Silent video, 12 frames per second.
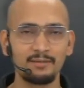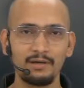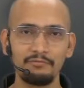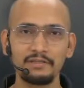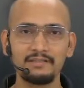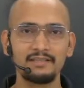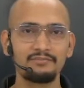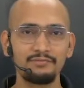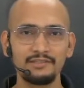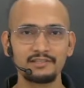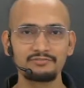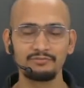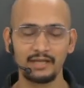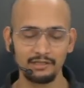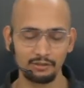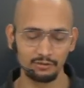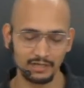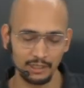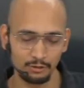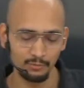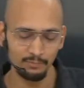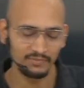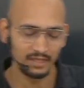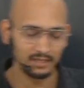With this, we just find out, try to
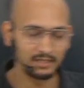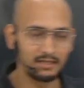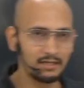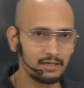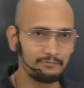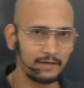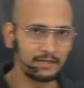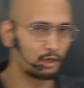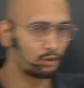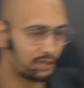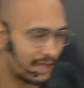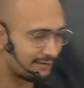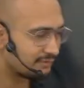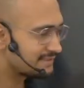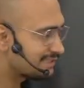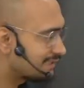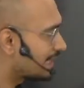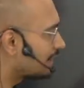find out, and we see that